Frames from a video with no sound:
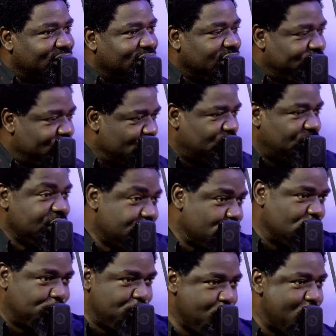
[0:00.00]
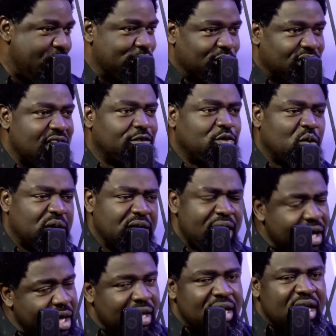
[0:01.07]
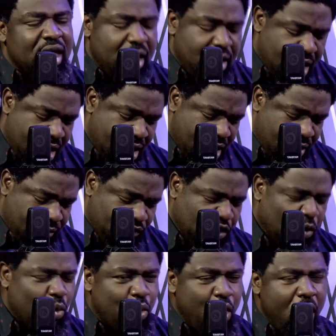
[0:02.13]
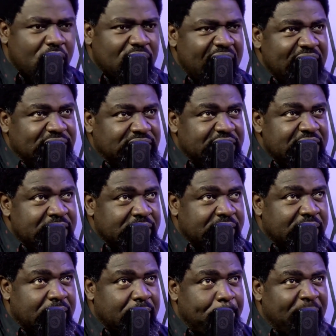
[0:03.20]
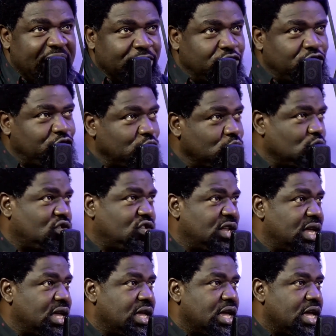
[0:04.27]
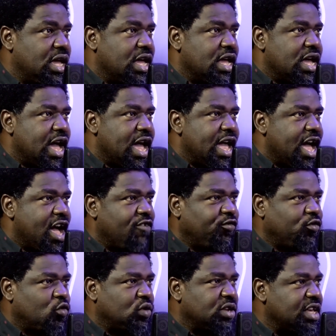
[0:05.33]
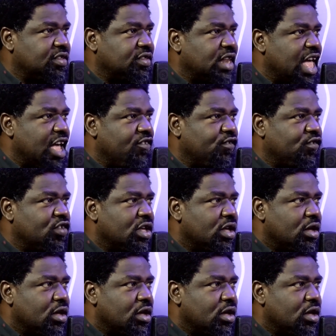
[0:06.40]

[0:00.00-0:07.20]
If you sit with people and you start talking, work, I think by Tuesday, I have today's life.